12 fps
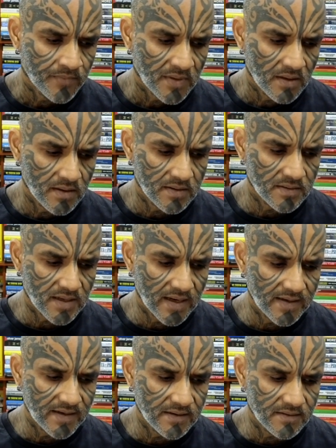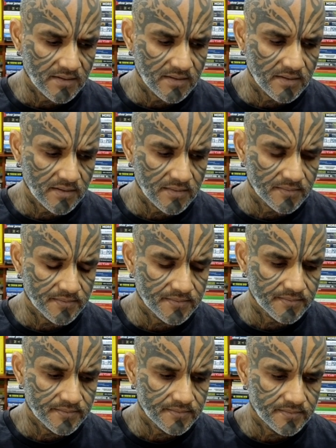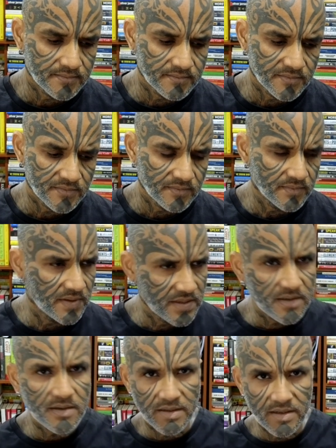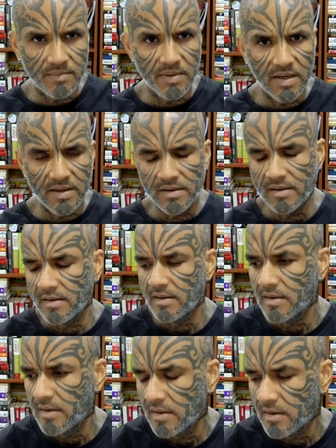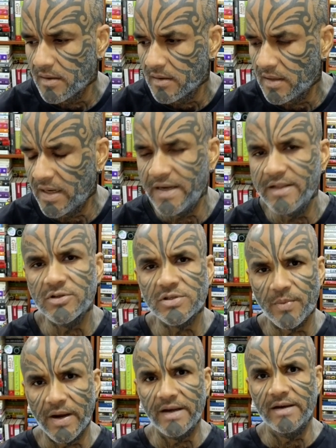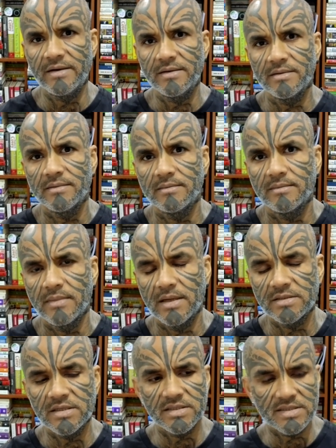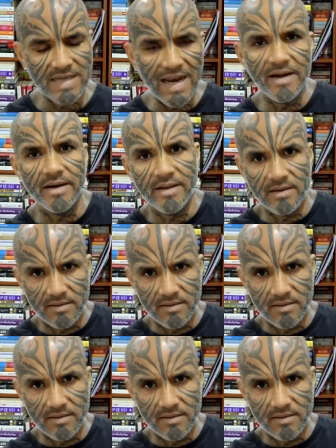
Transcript: here in Thailand, um, here nearby, lady was pregnant and she is standing